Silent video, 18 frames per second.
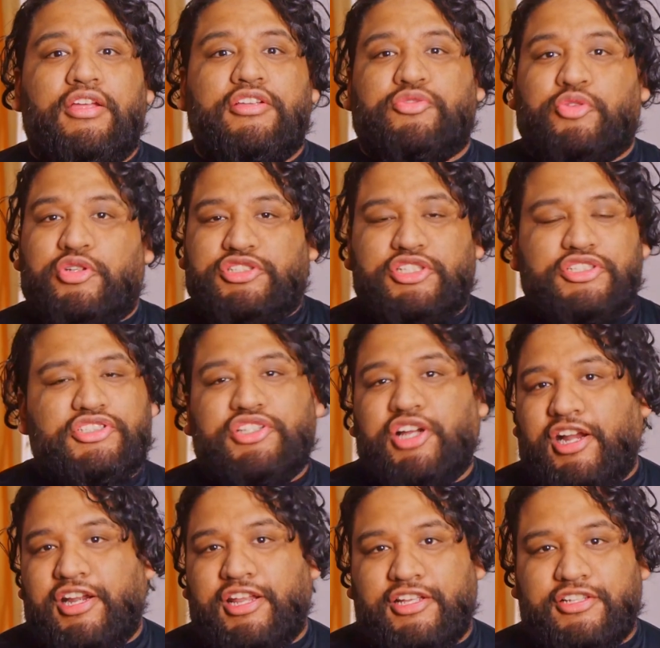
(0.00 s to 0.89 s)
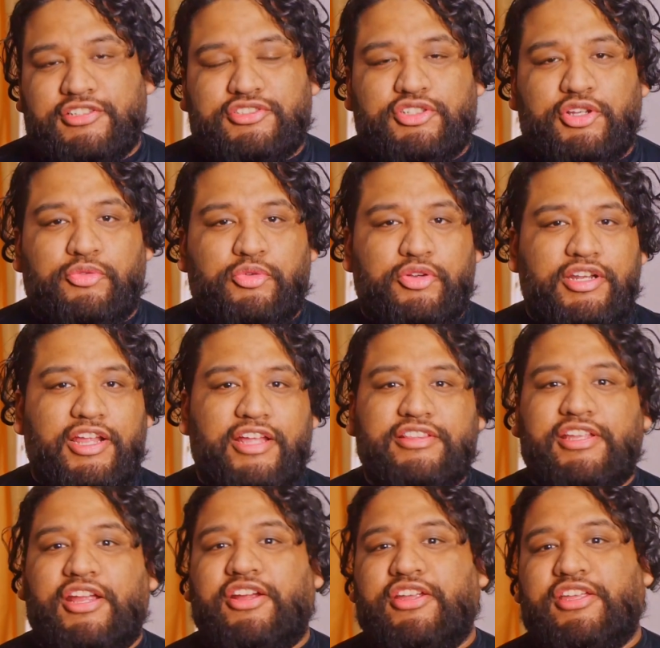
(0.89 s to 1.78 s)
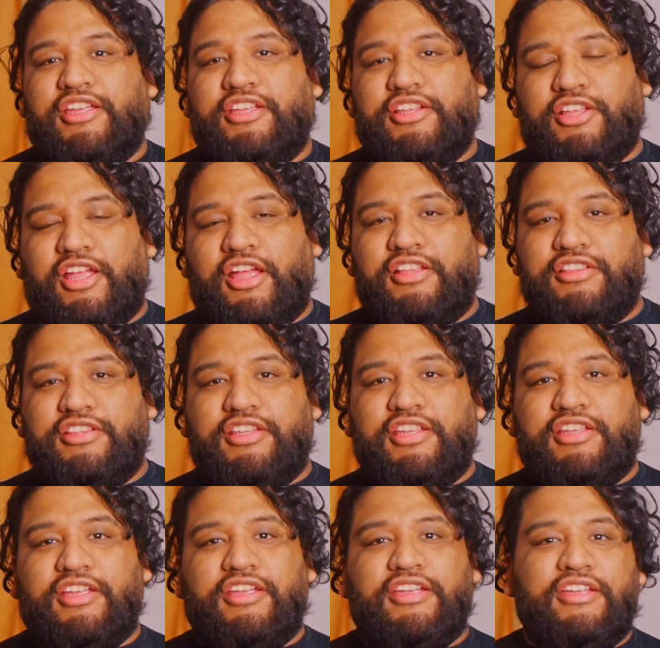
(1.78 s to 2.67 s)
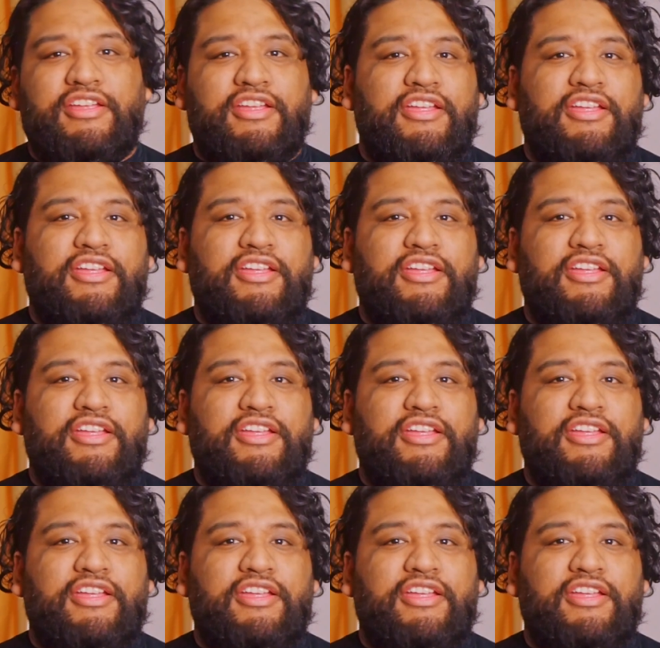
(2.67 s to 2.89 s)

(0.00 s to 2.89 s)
We're just starting, so we're not there on the